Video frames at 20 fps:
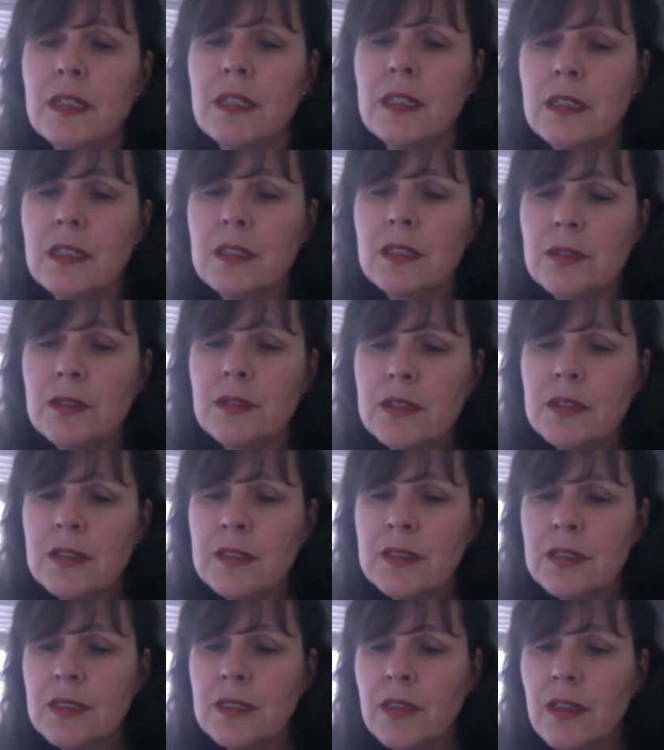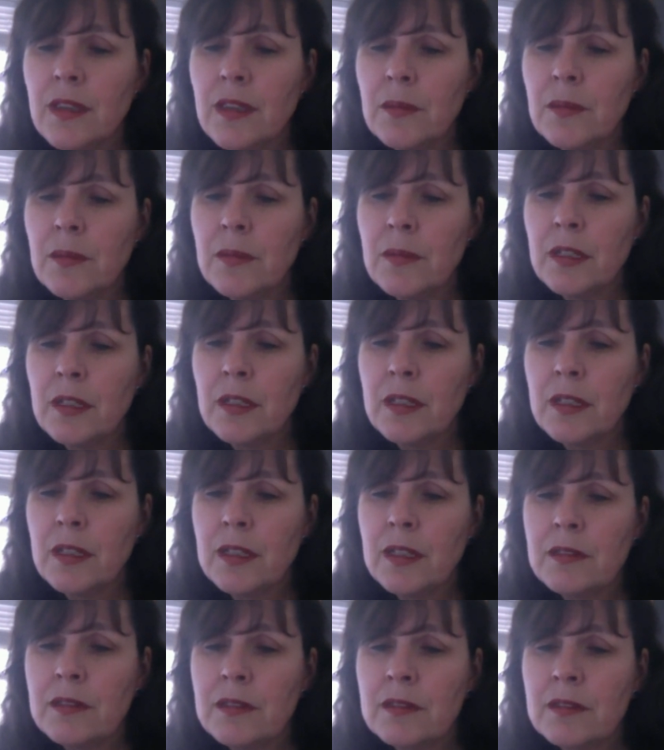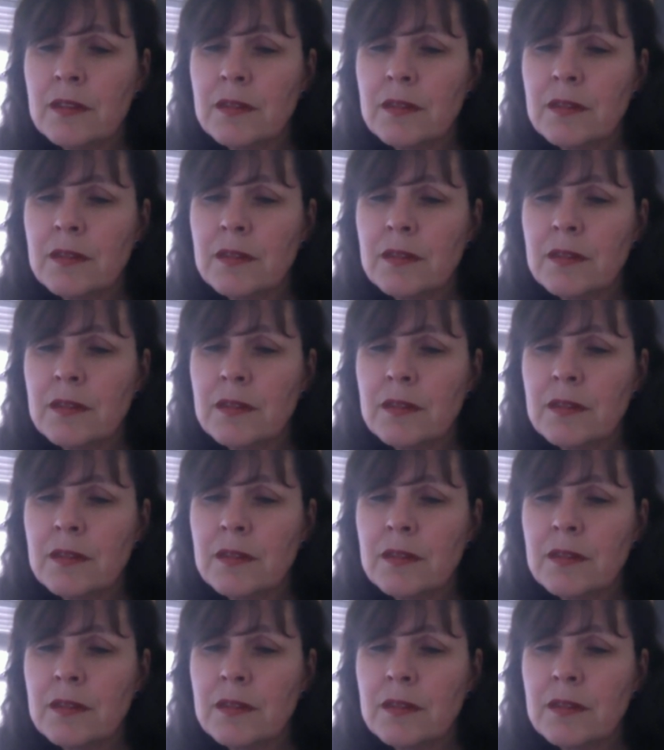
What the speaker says: I don't see them, Lily.